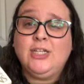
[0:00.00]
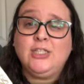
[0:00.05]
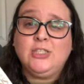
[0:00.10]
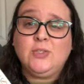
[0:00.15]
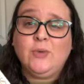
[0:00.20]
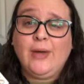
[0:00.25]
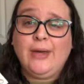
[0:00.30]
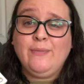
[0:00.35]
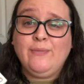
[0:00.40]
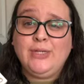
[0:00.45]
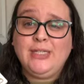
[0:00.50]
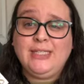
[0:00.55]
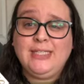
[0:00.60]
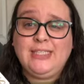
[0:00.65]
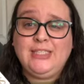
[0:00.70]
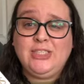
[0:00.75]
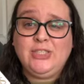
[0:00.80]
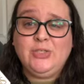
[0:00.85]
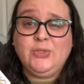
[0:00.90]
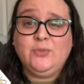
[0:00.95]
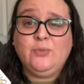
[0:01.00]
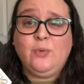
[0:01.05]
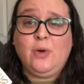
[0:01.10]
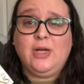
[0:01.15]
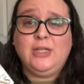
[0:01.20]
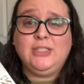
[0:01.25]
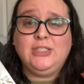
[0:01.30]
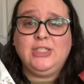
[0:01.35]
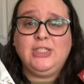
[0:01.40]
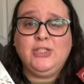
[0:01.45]
So I really do
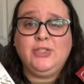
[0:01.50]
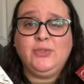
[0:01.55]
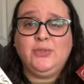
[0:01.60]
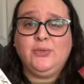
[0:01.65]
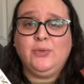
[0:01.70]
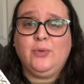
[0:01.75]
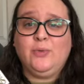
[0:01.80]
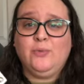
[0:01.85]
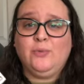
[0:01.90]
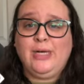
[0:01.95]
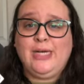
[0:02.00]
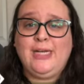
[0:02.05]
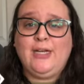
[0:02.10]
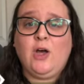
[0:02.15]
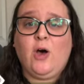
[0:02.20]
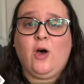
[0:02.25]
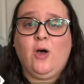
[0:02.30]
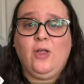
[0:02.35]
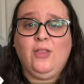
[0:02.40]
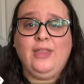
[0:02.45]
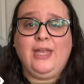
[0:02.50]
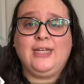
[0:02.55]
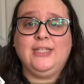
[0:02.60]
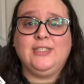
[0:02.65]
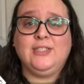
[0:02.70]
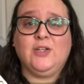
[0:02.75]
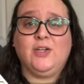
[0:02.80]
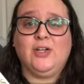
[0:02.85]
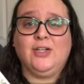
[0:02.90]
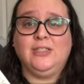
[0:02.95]
want to read all that
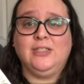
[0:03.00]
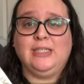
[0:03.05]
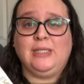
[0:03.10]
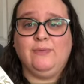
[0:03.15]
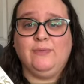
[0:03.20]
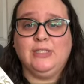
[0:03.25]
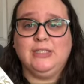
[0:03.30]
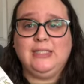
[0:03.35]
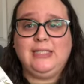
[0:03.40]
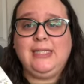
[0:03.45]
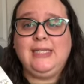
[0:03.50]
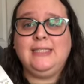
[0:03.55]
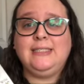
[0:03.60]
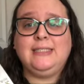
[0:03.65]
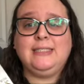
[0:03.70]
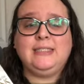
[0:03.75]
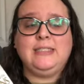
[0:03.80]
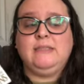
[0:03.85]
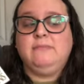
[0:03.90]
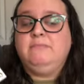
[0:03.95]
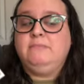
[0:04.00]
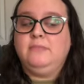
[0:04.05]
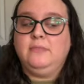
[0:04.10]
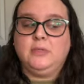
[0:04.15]
is currently released.